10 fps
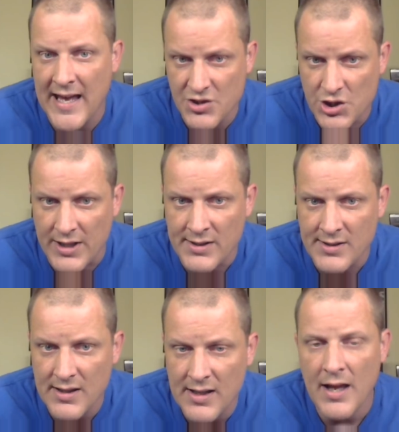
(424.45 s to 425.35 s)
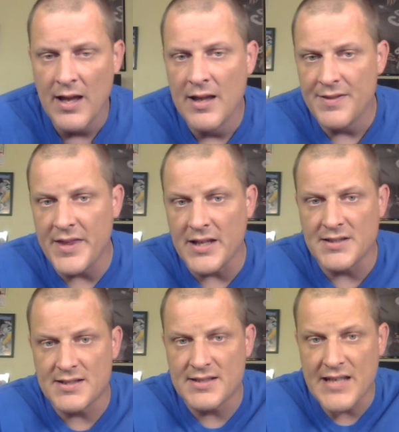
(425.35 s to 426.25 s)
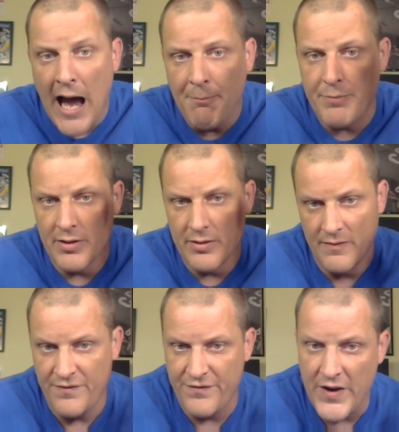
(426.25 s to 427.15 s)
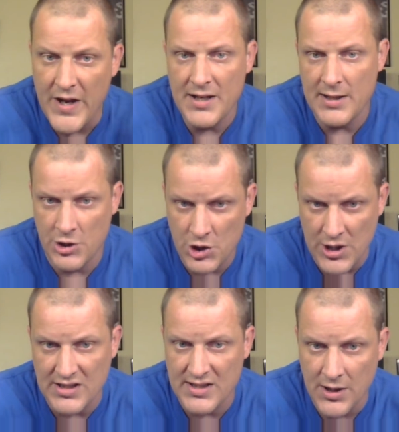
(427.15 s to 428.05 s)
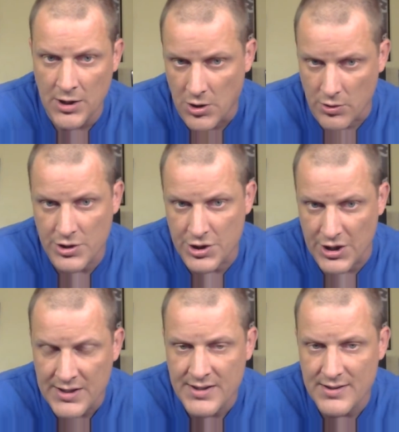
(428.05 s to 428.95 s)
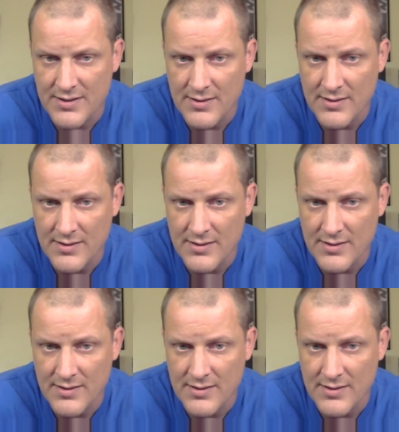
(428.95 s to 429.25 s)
that shit, then stop feeding shit to the dirt sheets.